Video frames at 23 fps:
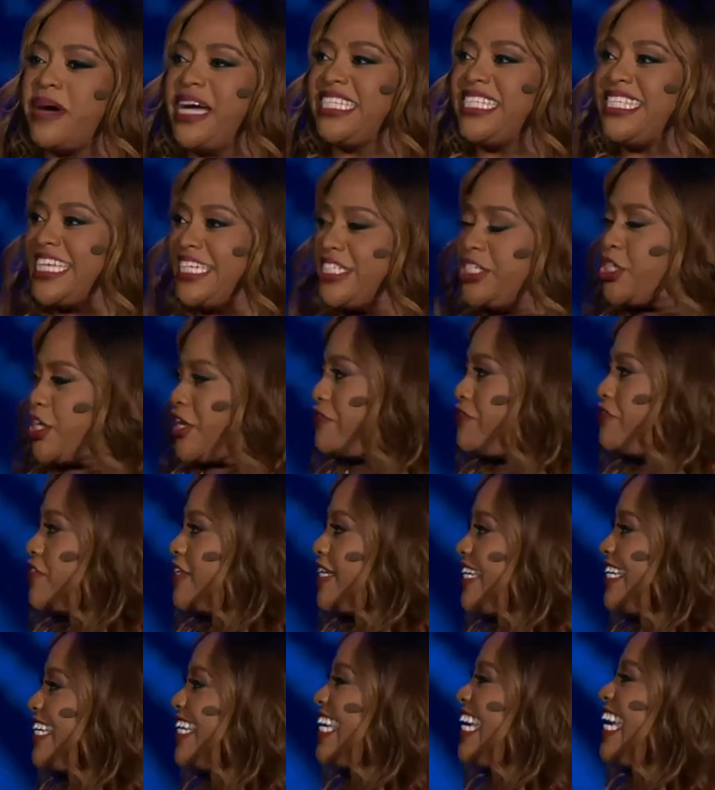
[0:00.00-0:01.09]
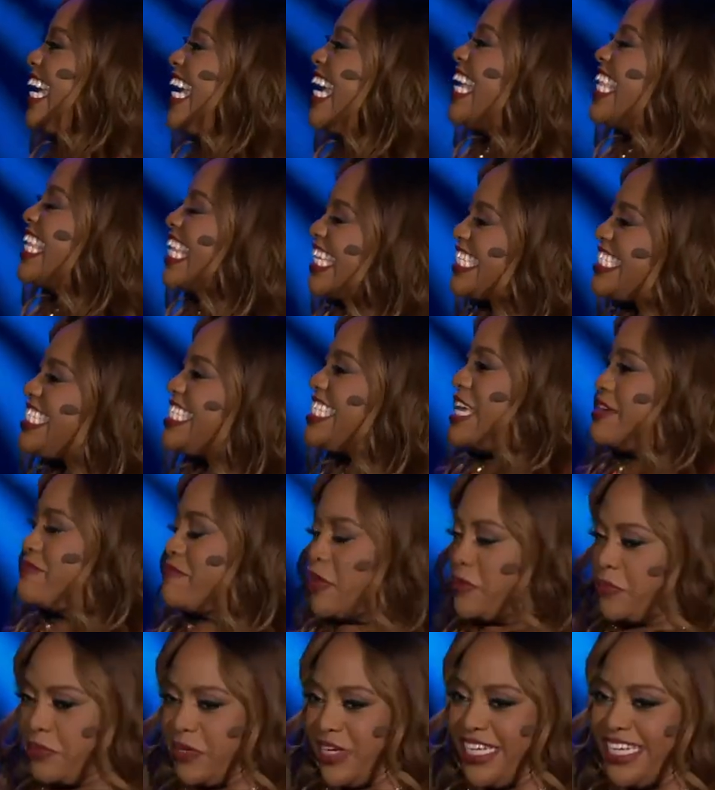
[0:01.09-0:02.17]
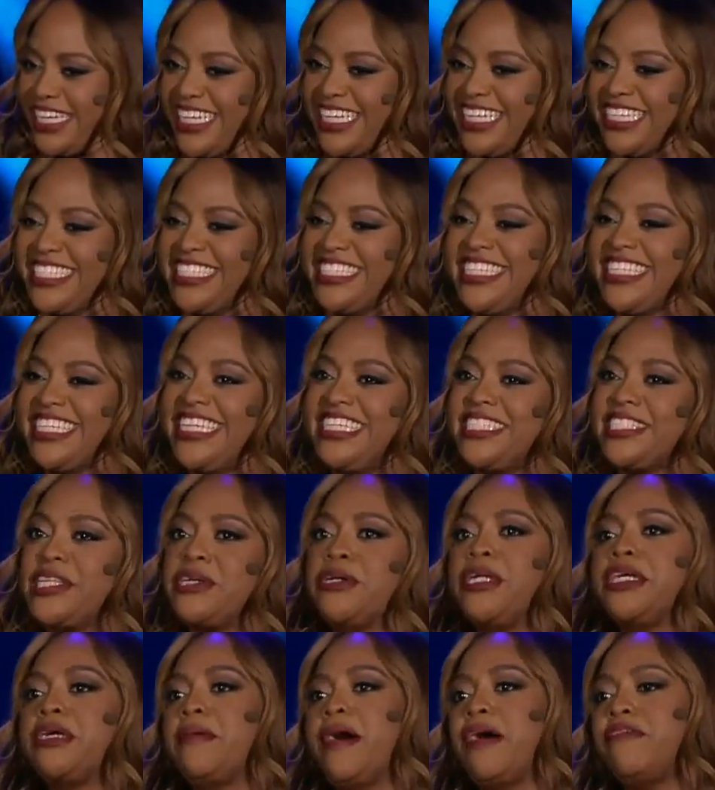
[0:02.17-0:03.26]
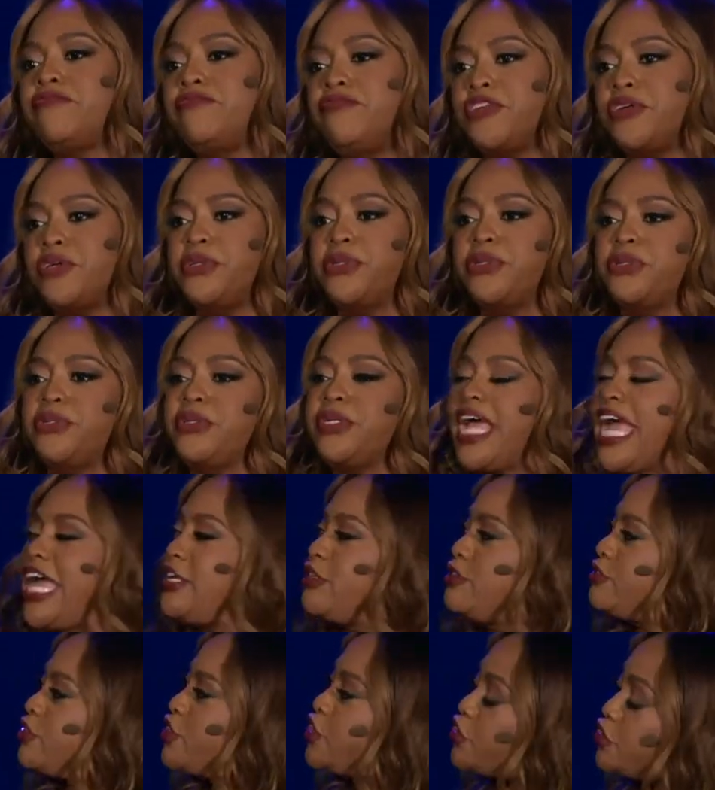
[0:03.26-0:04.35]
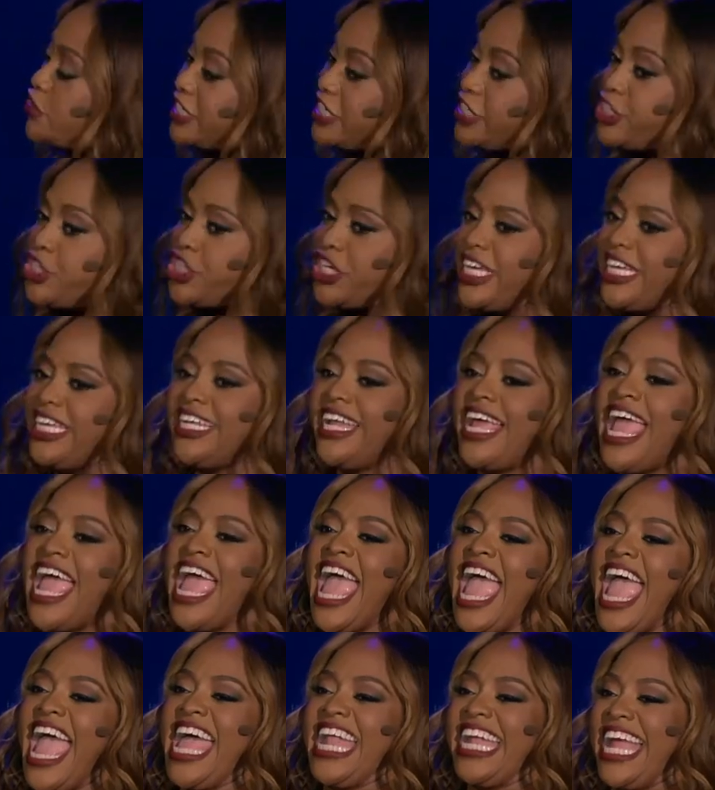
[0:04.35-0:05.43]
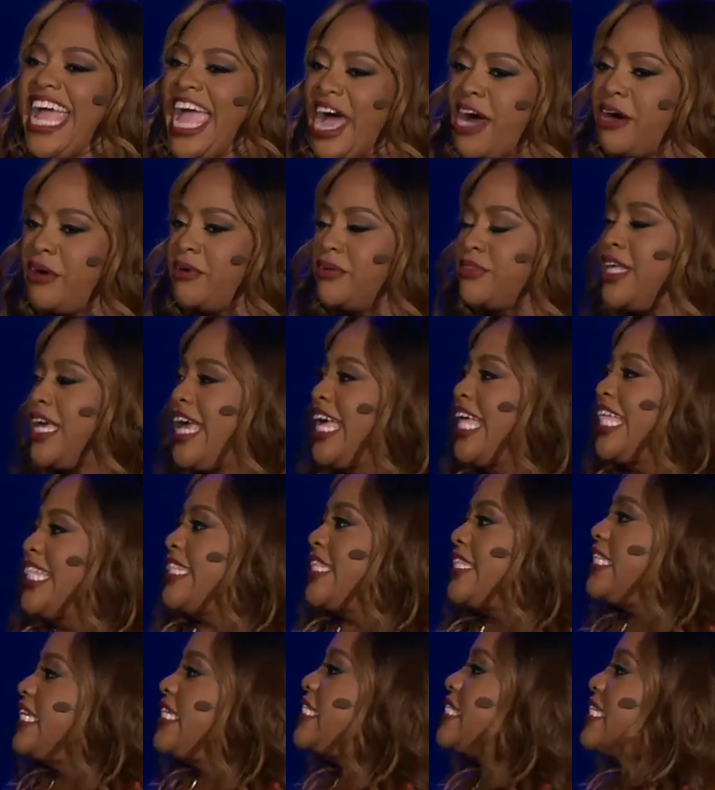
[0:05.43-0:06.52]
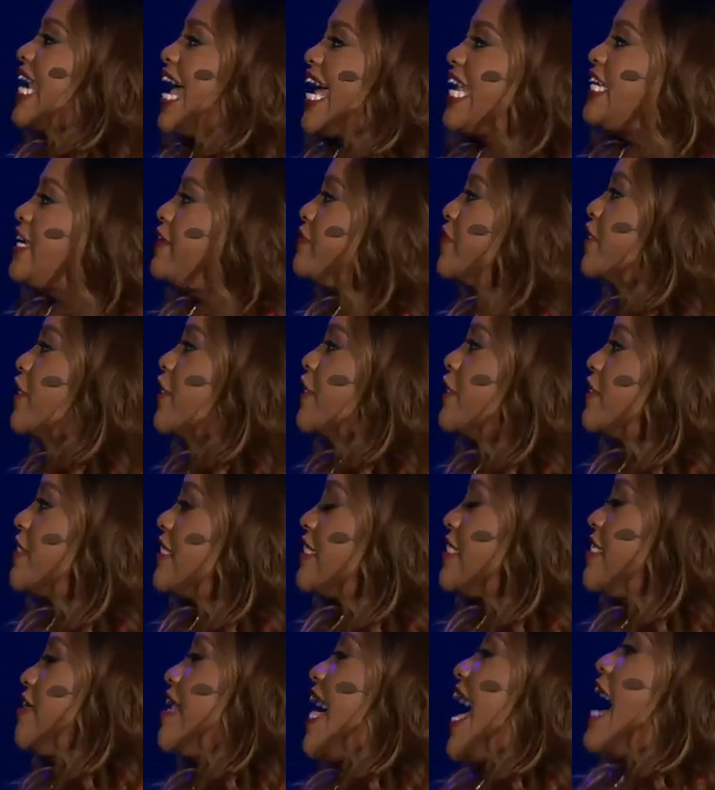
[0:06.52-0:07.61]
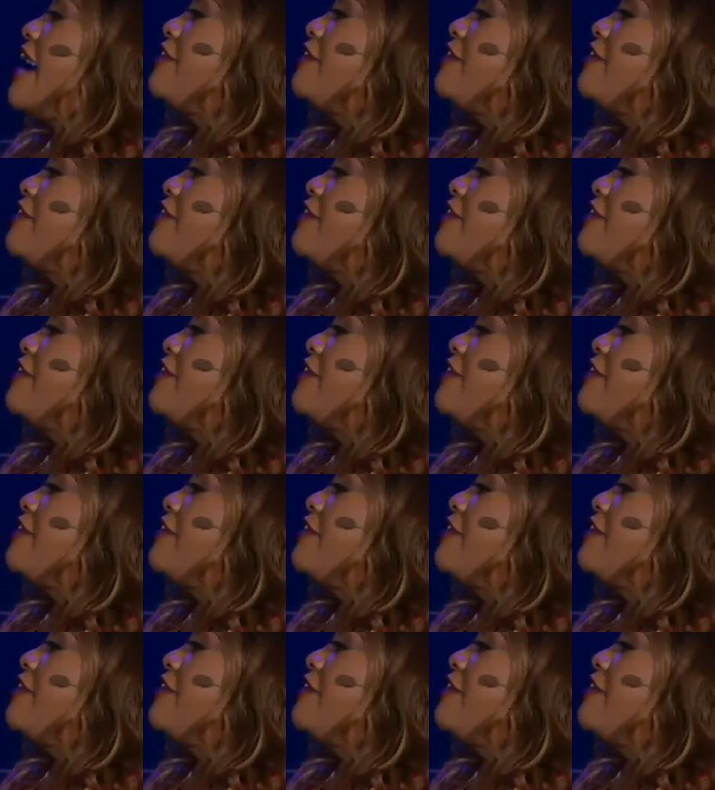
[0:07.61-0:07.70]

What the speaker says: my son, Jeffrey, he likes to take my readings. He's learning about food and nutrition and health, the things that I never learned until